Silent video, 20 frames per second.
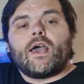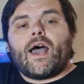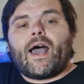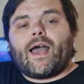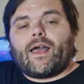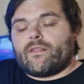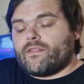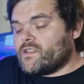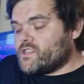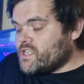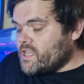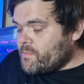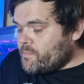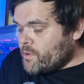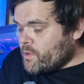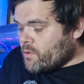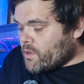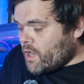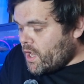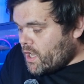And the C
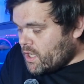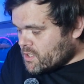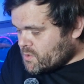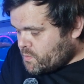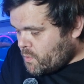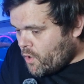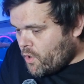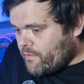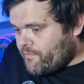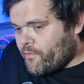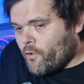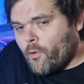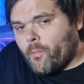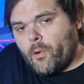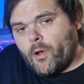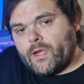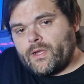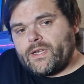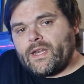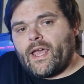P U clocks were four
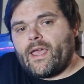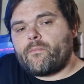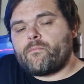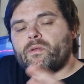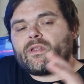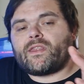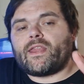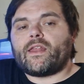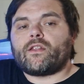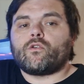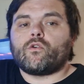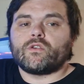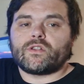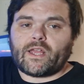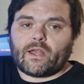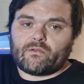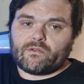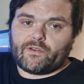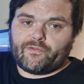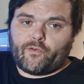point nine, but did go
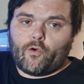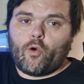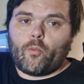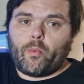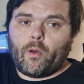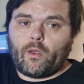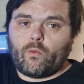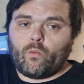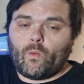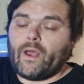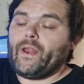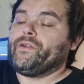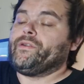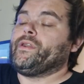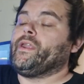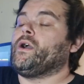down to four point one.